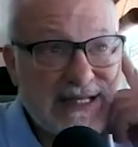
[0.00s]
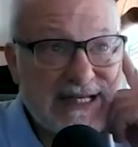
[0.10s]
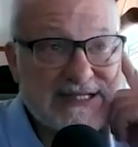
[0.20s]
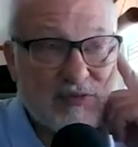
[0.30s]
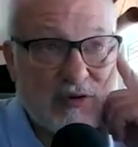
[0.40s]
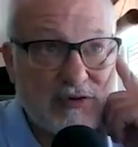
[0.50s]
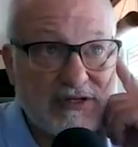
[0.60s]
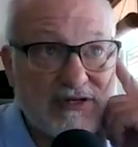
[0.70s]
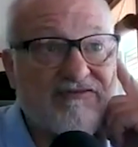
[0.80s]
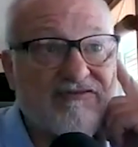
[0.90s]
Let's roll
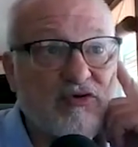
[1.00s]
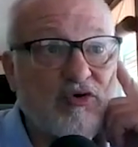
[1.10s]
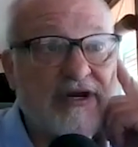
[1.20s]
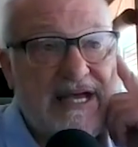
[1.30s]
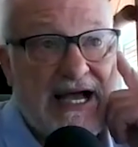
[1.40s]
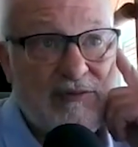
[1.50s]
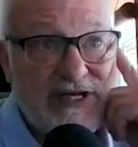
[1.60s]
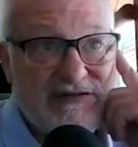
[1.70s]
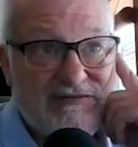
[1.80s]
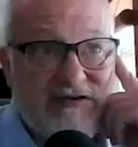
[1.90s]
to Florida. I want
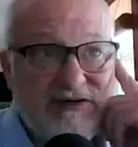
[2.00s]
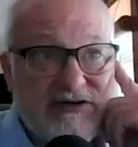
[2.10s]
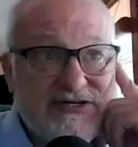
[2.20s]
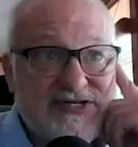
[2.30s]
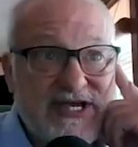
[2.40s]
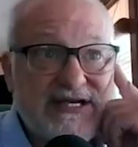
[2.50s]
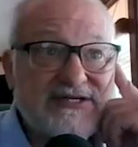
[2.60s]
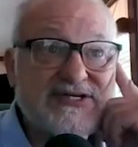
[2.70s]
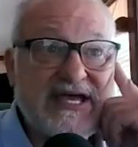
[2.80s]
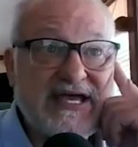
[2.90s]
to give Governor DeSantis